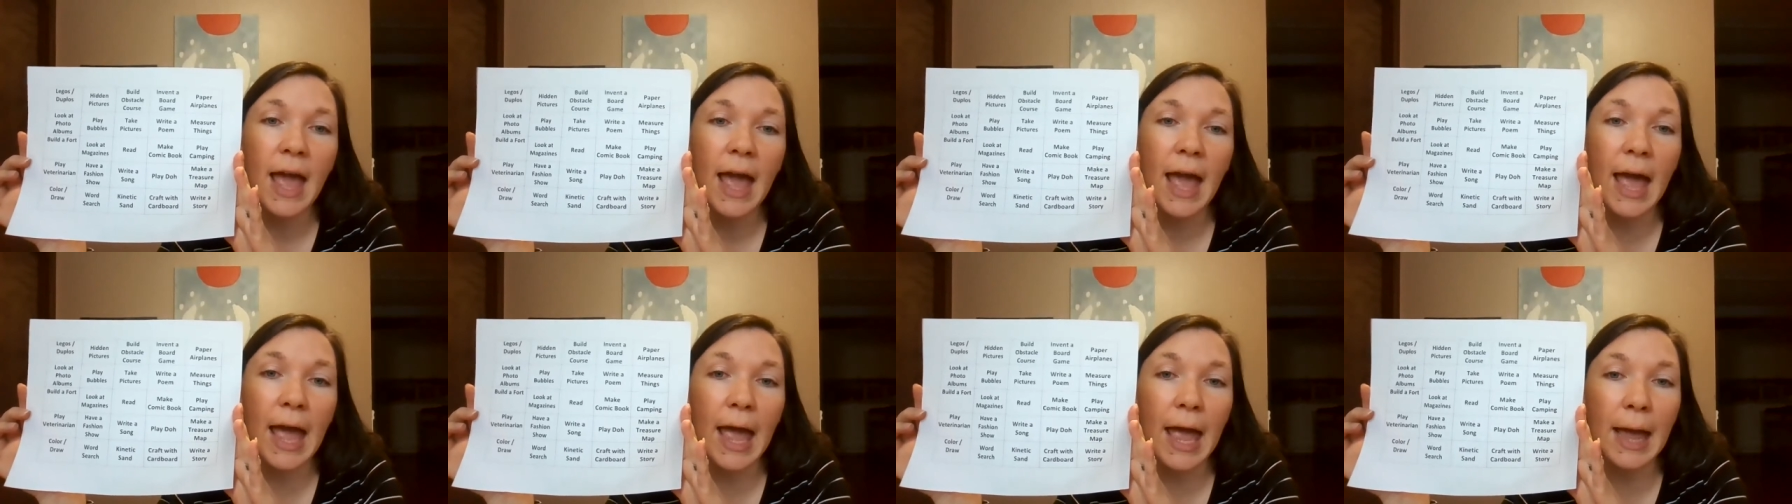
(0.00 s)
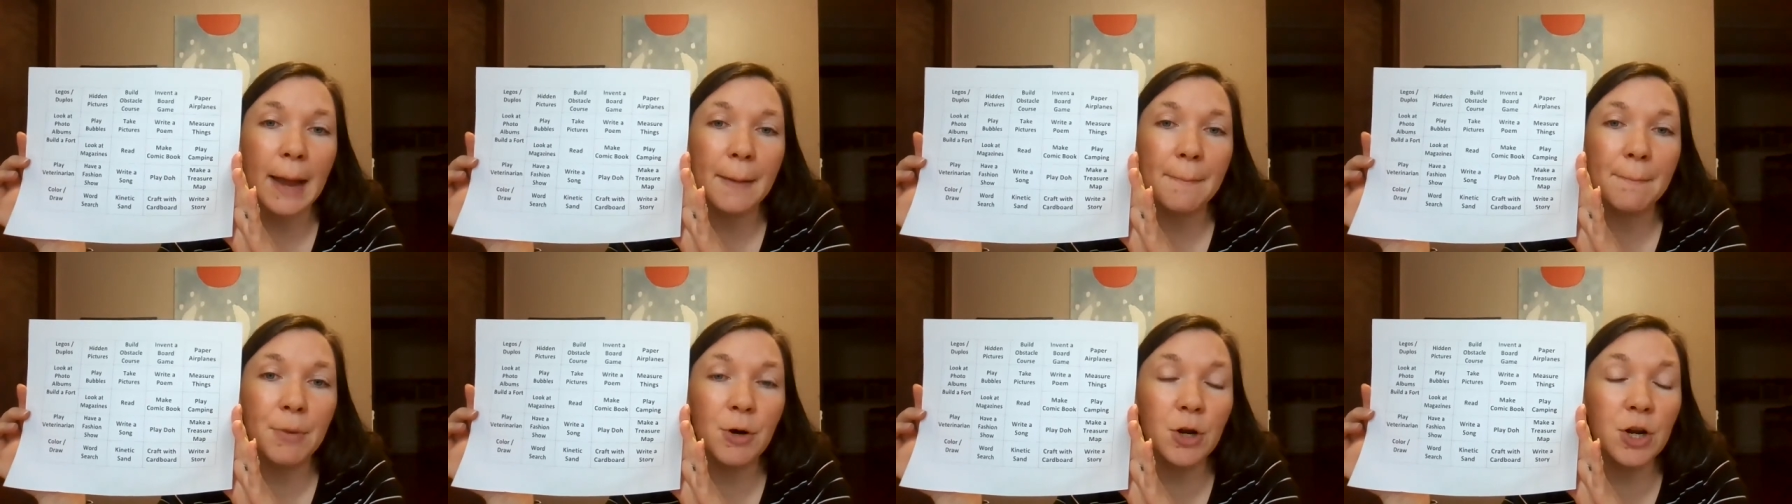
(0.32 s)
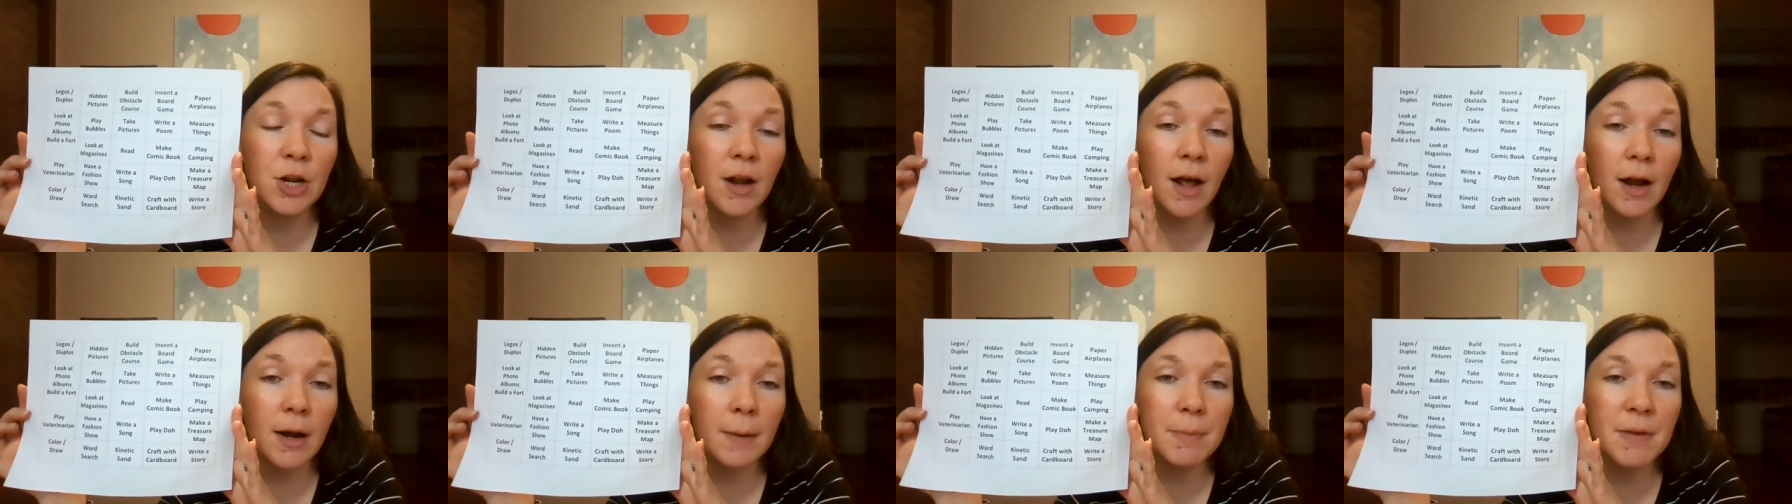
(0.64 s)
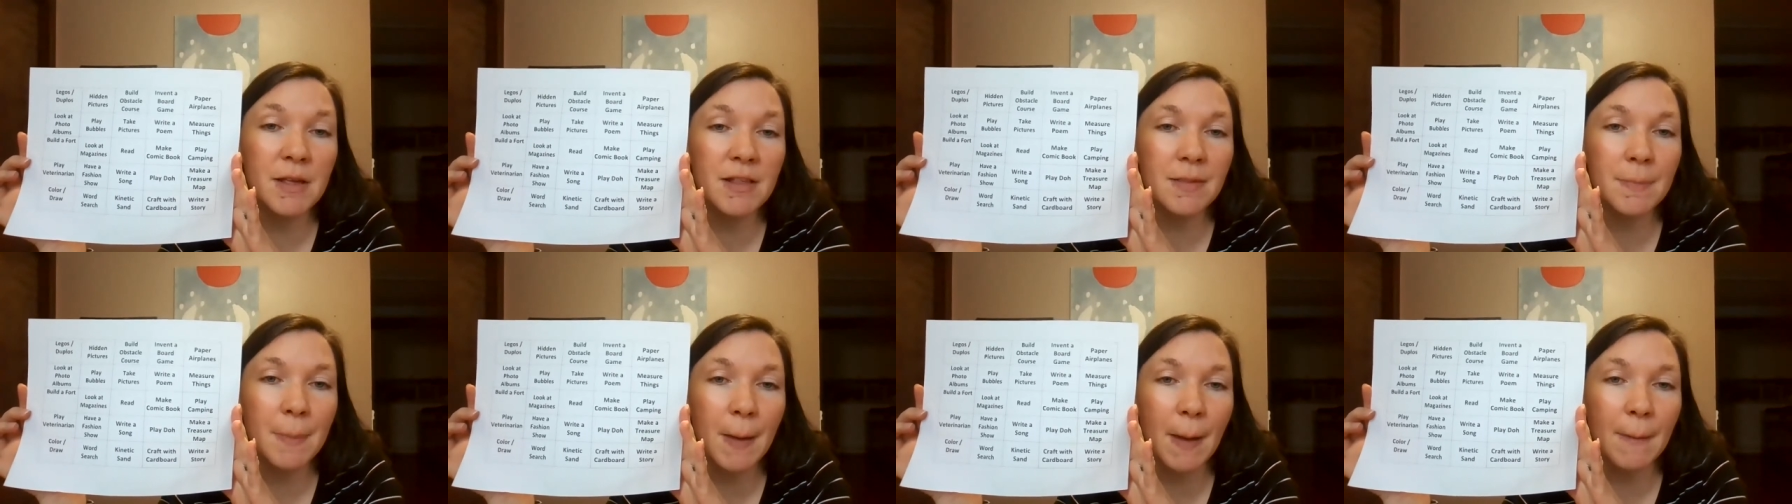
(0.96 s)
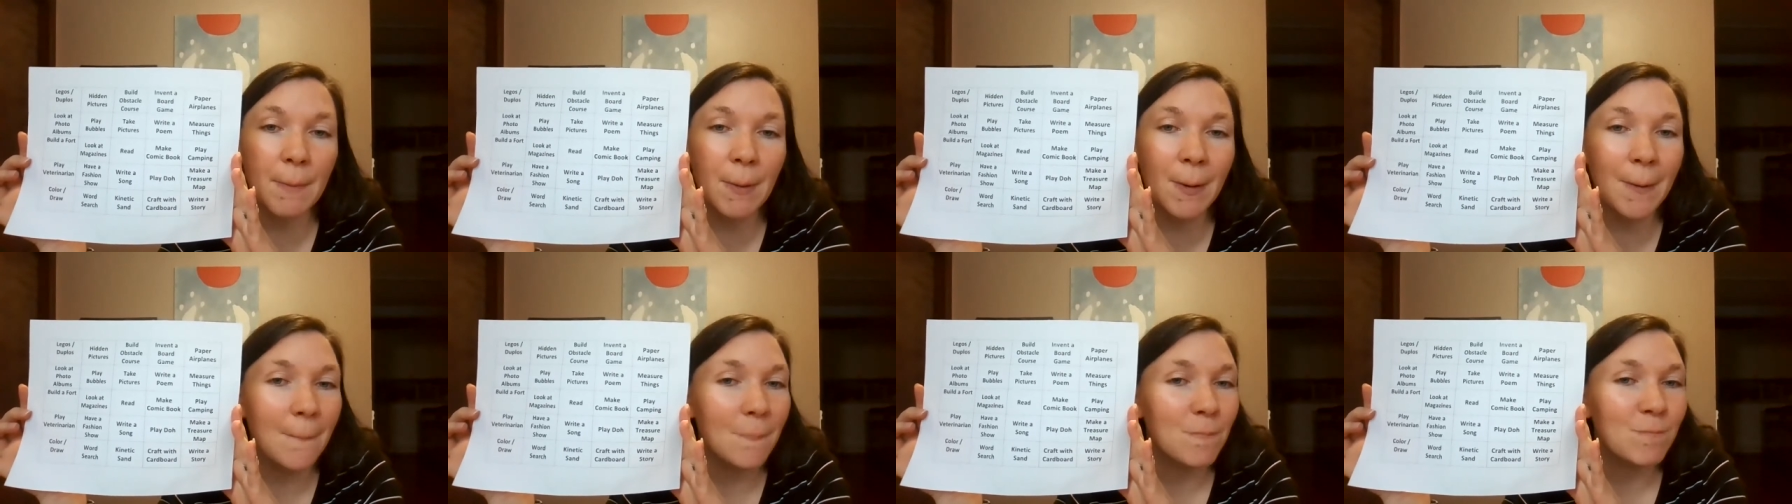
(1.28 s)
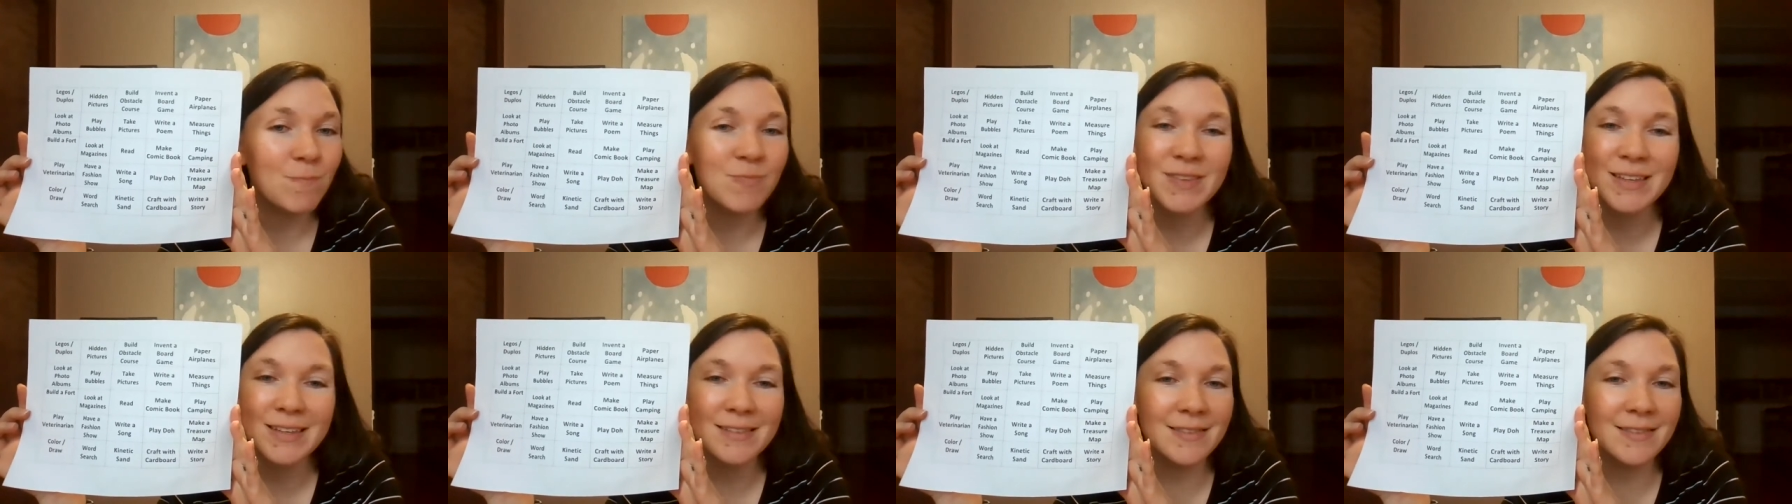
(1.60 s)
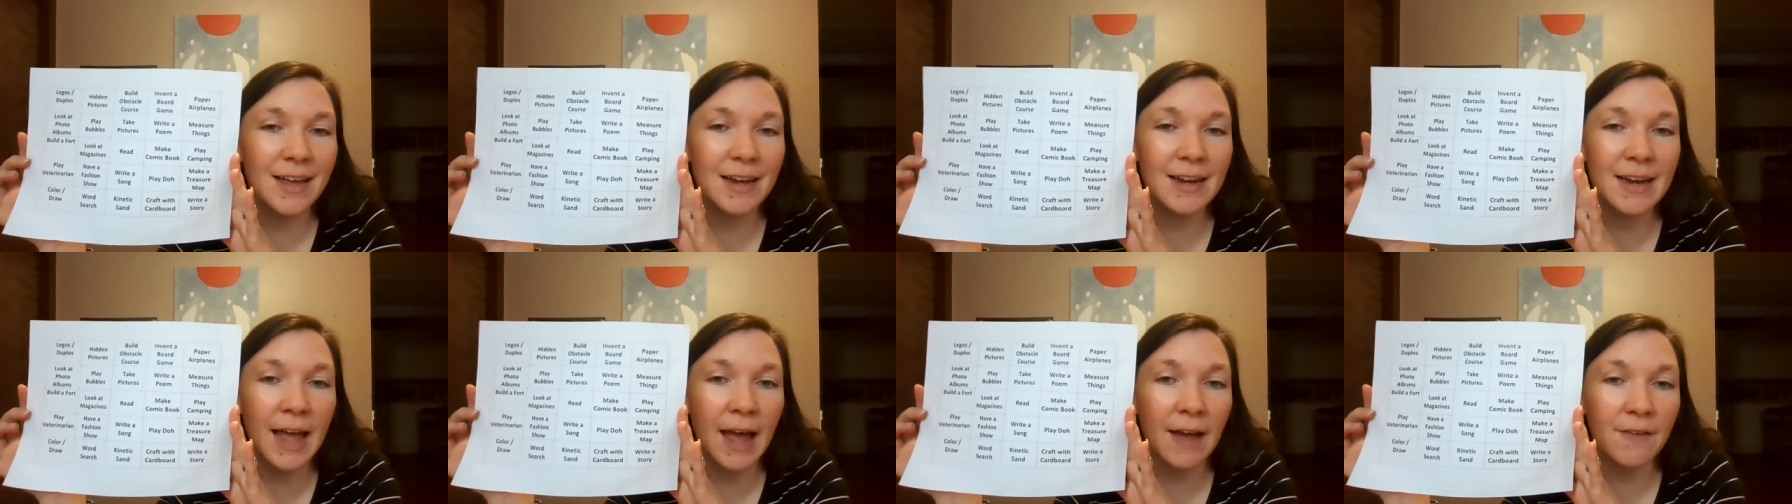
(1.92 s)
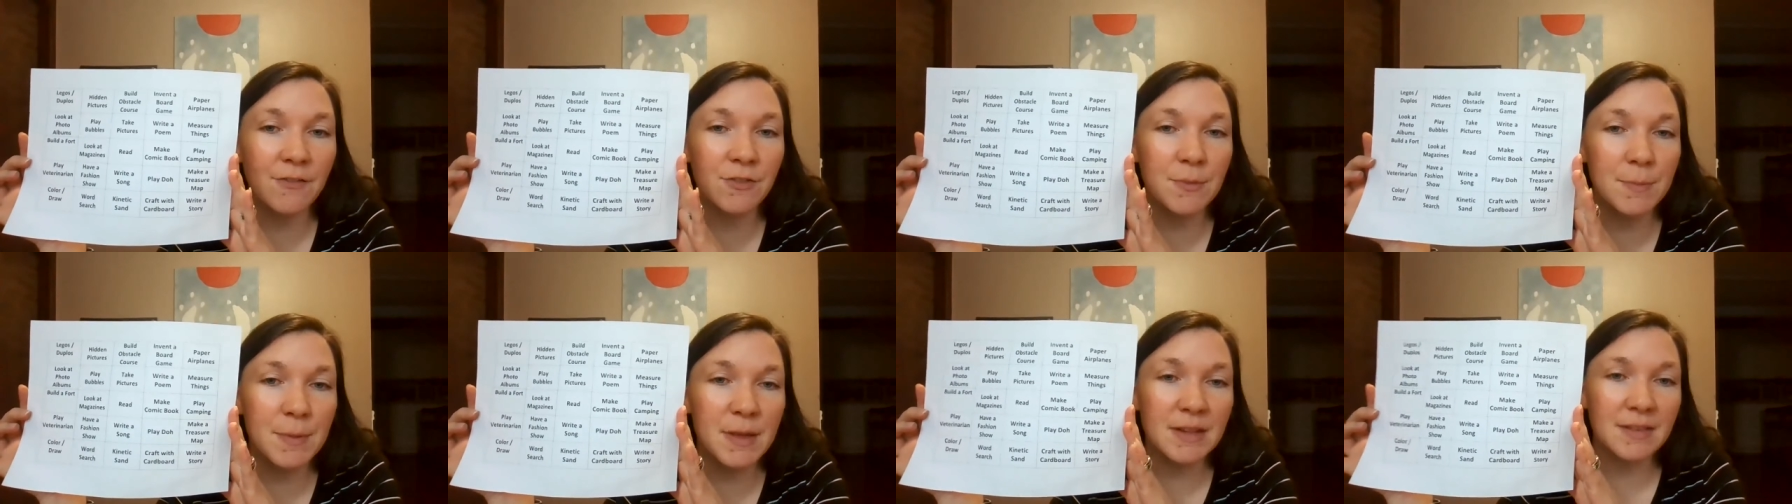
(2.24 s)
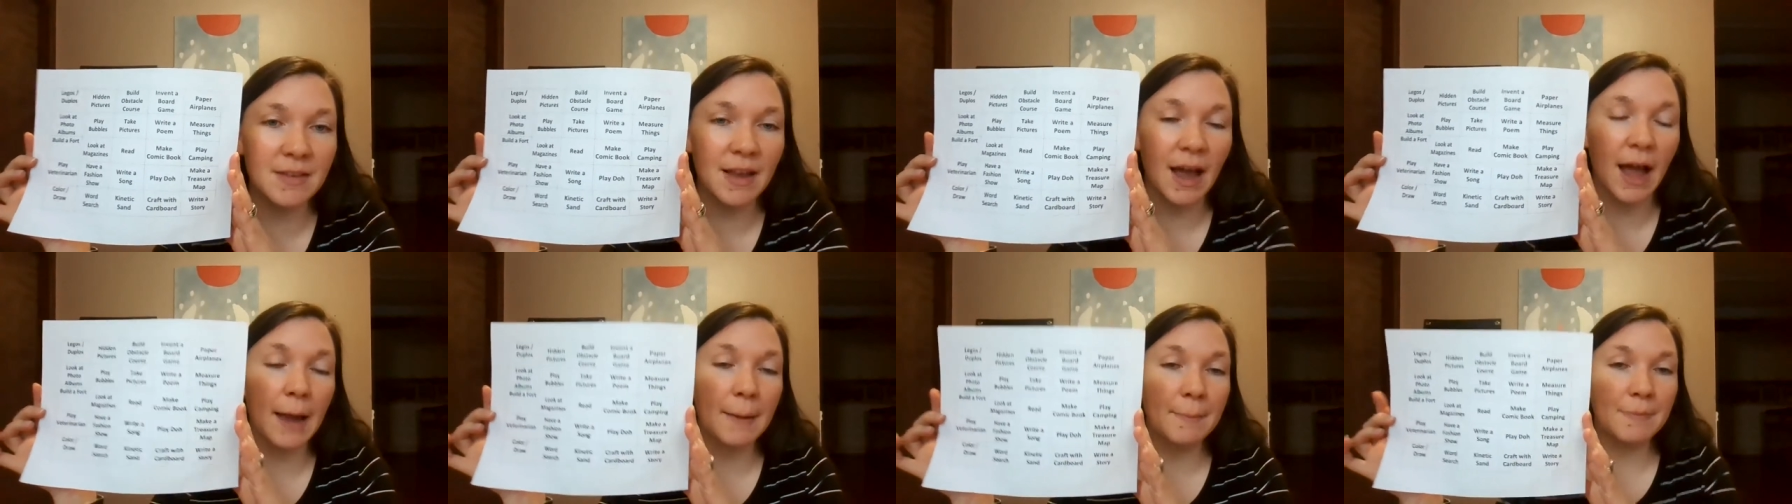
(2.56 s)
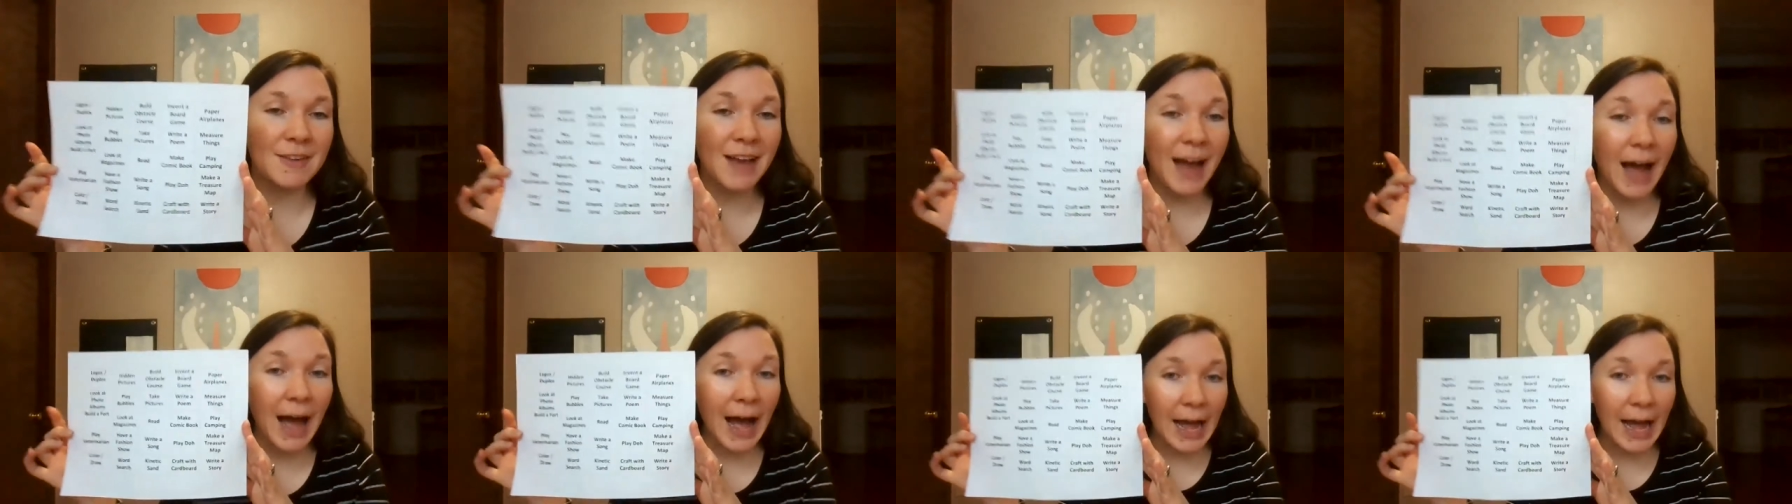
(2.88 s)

and put it on a piece of paper. Doesn't have to be typed.